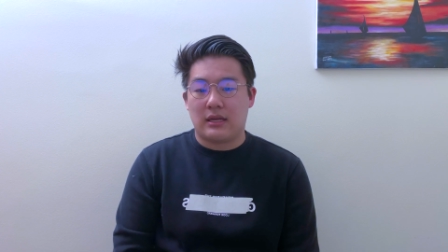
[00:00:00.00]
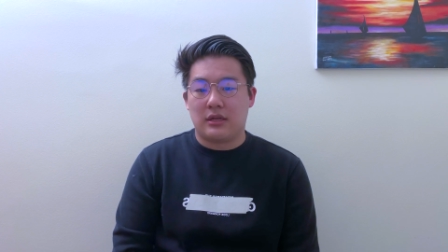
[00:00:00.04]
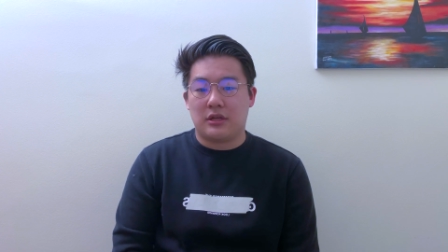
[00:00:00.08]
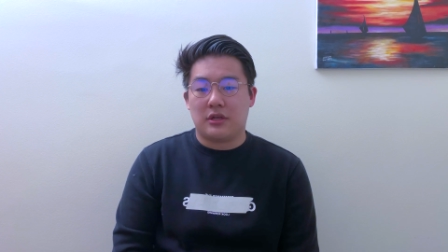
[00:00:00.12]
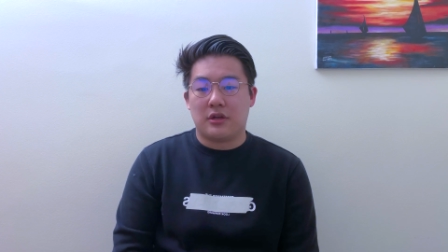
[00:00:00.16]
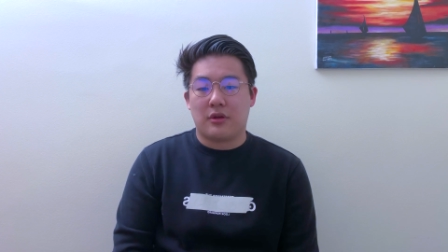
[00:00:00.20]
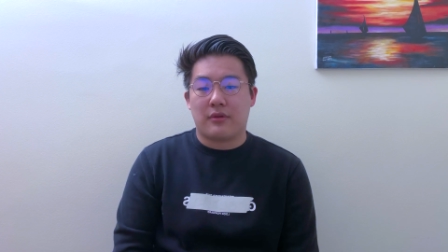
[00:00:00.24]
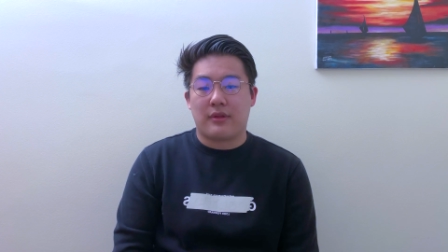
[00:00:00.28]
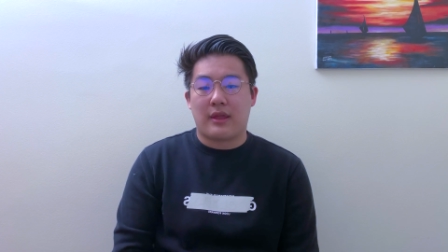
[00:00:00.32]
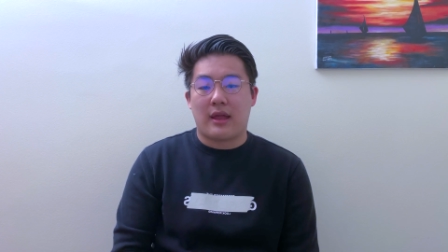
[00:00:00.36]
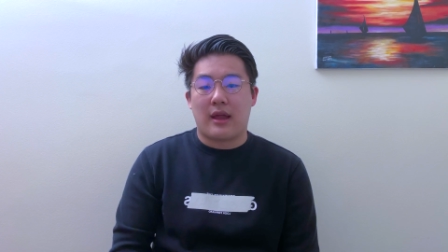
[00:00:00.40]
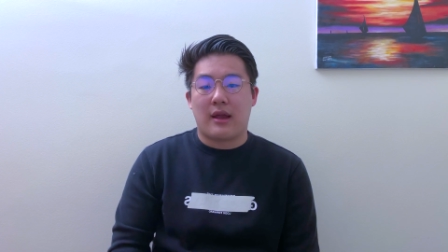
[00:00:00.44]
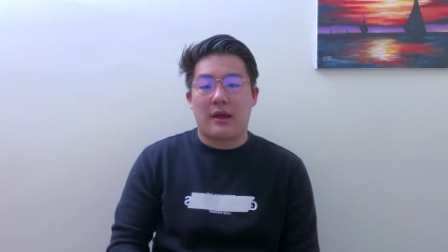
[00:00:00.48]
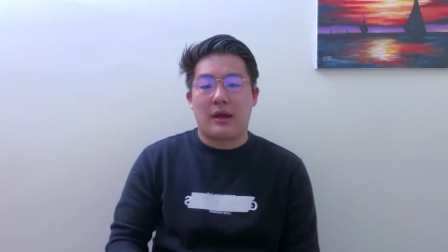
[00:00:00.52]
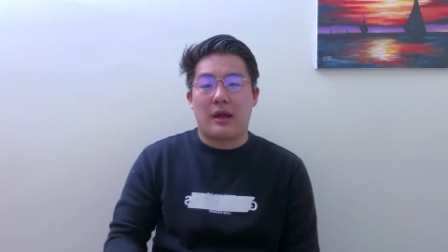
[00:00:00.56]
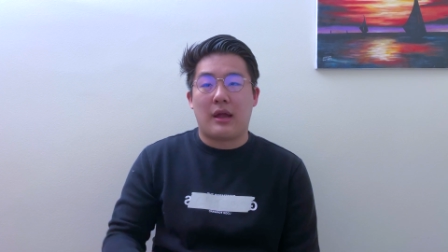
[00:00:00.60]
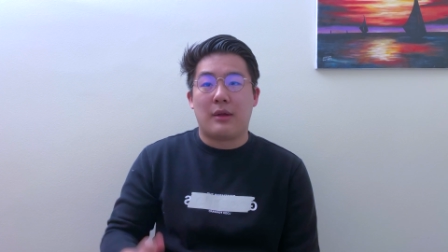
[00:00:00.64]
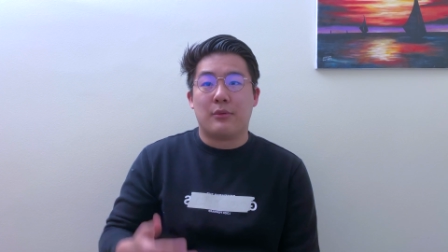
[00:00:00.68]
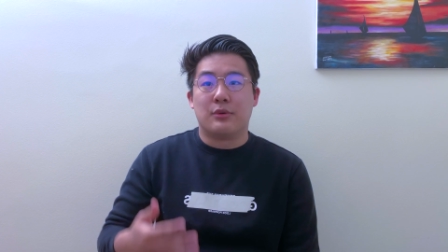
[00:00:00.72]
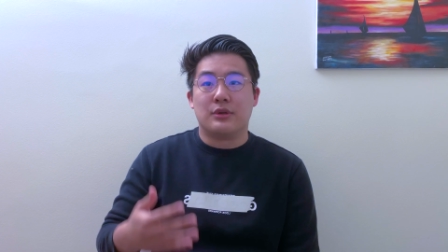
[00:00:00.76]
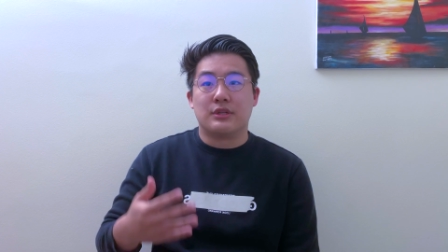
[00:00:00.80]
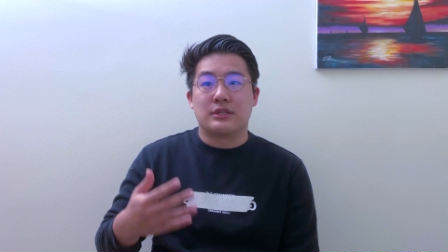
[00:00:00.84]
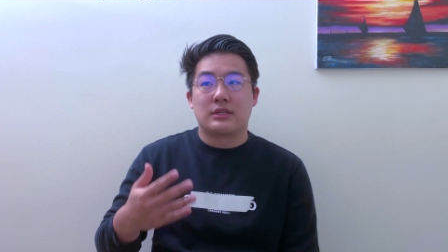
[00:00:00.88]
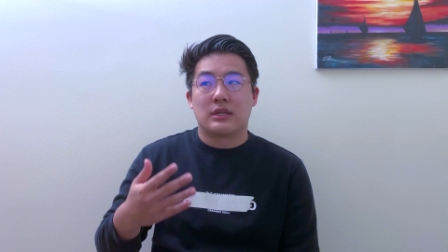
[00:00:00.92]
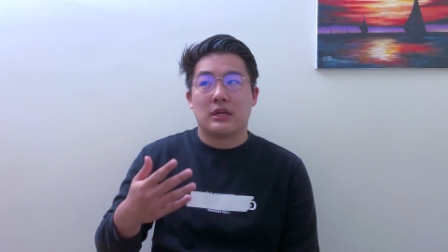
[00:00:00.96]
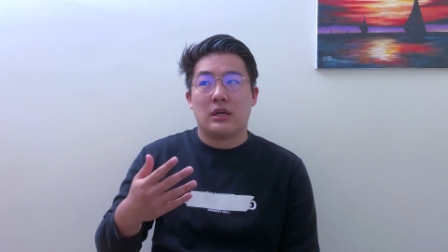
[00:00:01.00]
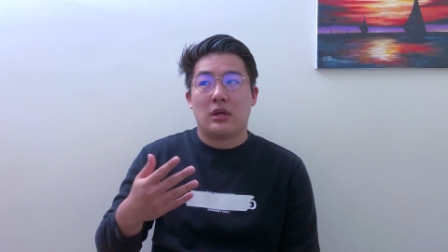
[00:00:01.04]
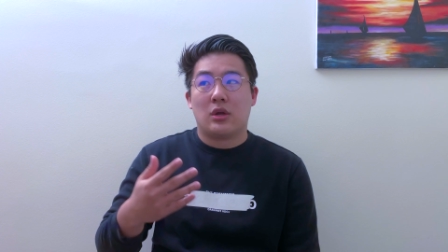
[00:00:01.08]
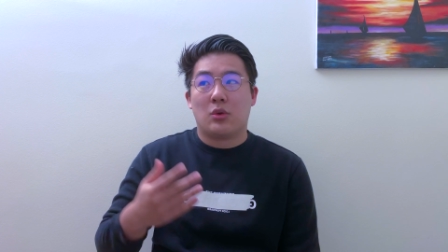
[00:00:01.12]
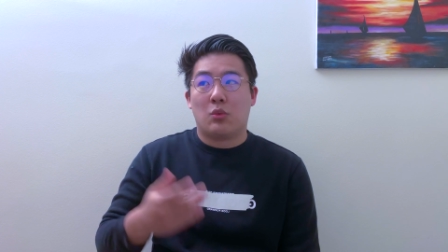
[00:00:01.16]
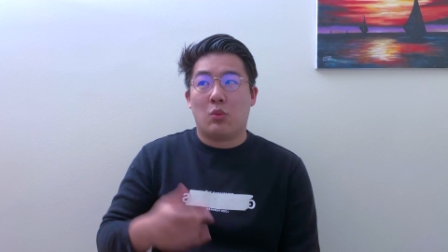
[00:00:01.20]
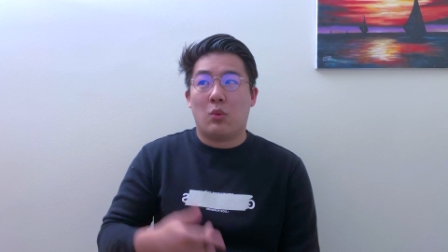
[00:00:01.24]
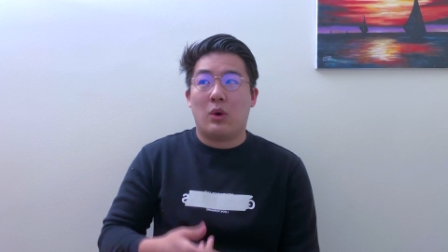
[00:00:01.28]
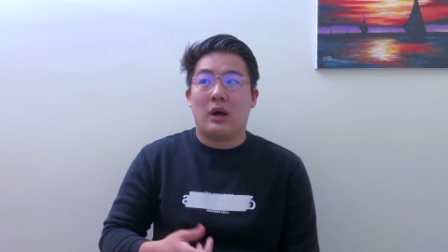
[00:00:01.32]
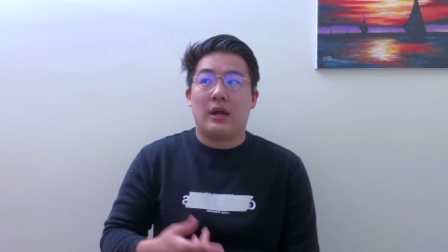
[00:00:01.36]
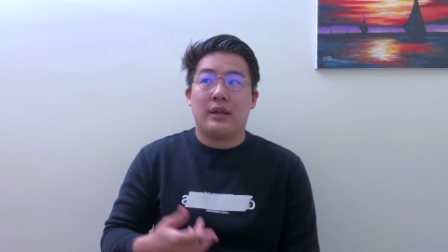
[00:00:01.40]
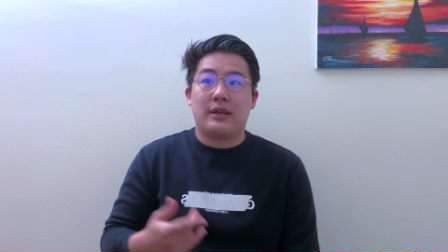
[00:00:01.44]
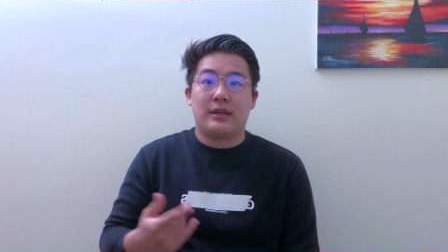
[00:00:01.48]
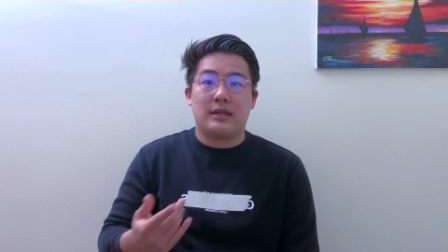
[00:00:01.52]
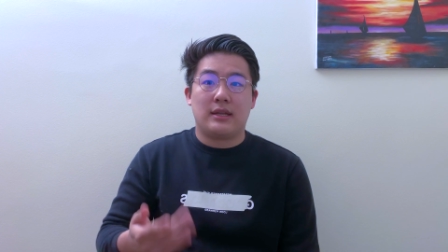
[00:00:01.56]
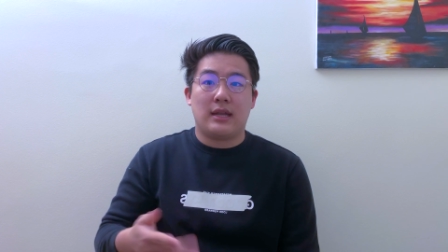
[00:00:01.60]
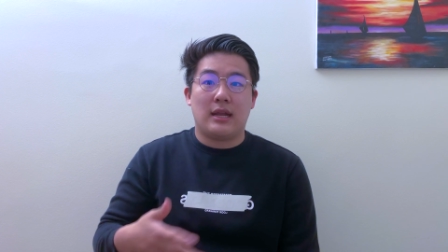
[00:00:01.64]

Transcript: you know, that I was one,